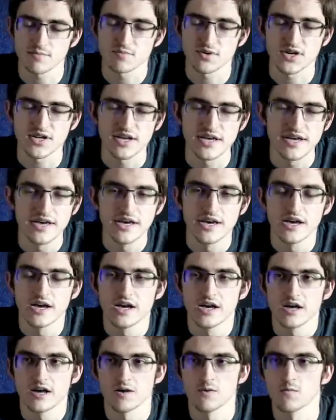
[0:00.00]
But
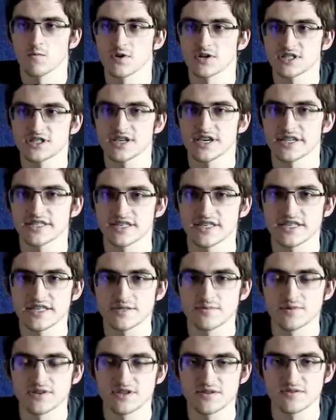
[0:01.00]
once you get to
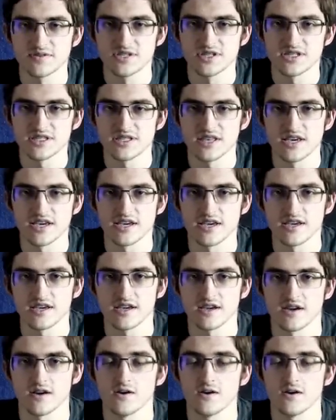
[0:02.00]
this one, it was just like,